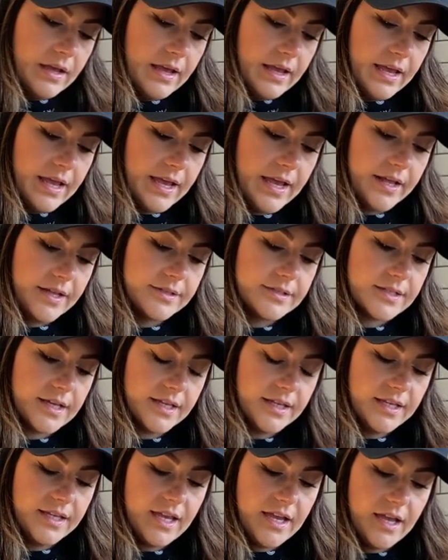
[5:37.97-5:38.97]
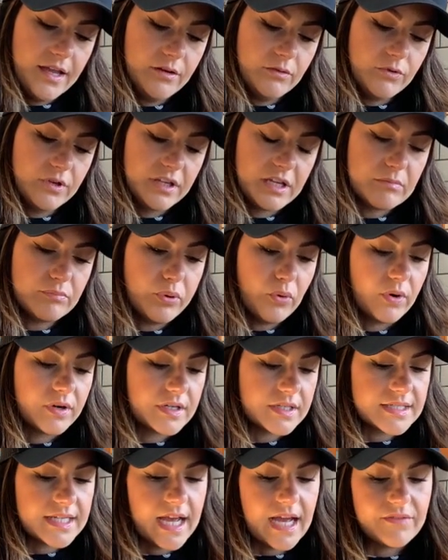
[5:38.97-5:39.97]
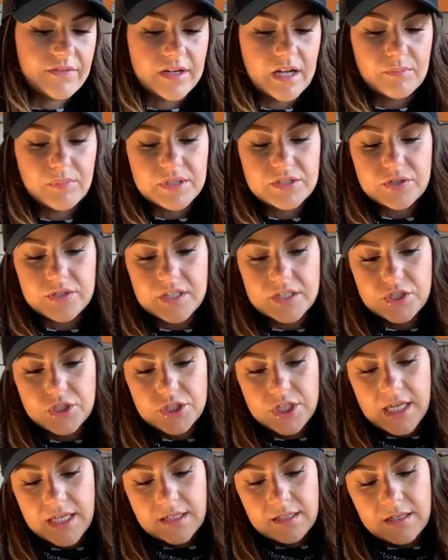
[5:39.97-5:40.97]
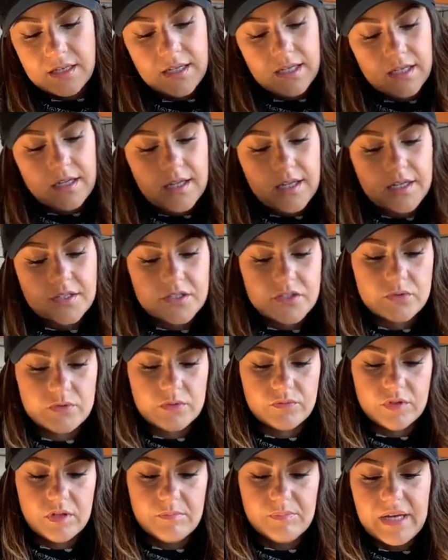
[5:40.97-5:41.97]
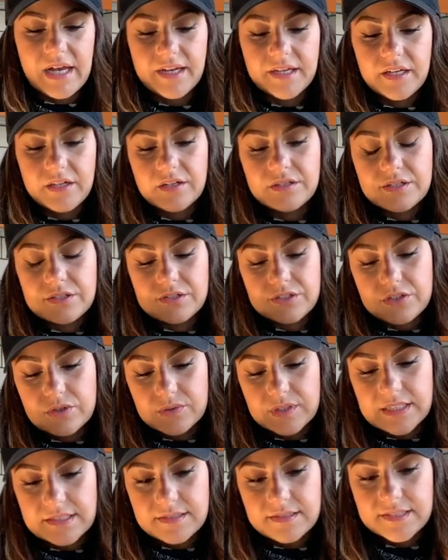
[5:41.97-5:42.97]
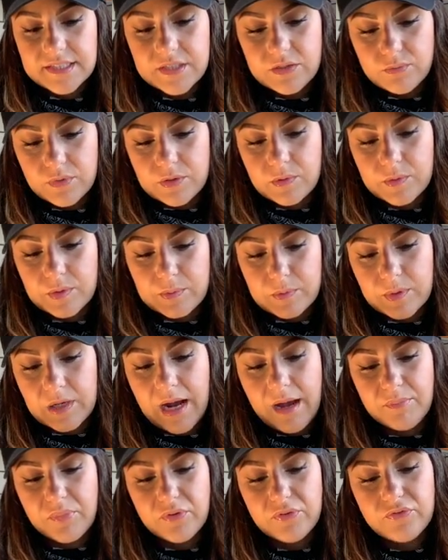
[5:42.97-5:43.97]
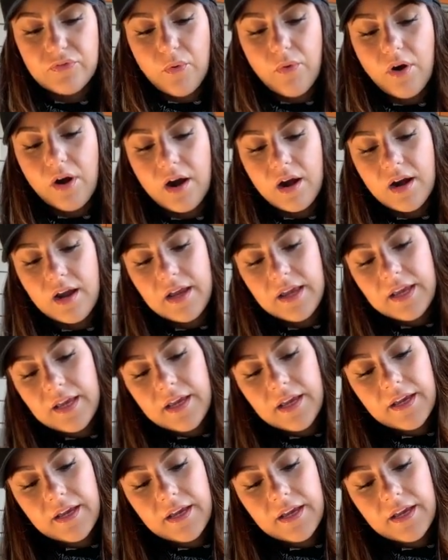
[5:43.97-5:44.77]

And again, really important to have it up under the chin. Just swivel it back here so you can see where we were at before.